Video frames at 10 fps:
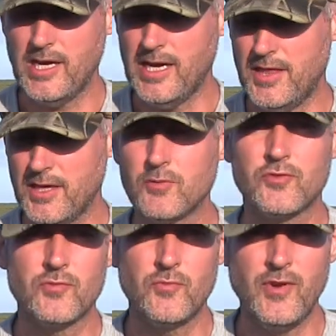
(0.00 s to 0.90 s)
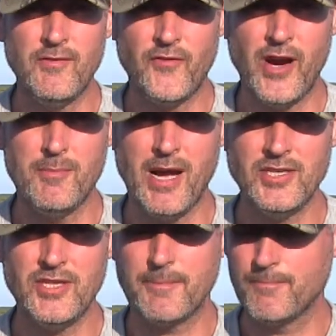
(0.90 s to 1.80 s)
I think it was Rimfire
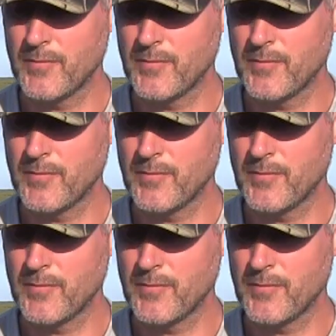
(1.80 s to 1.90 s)
Magic,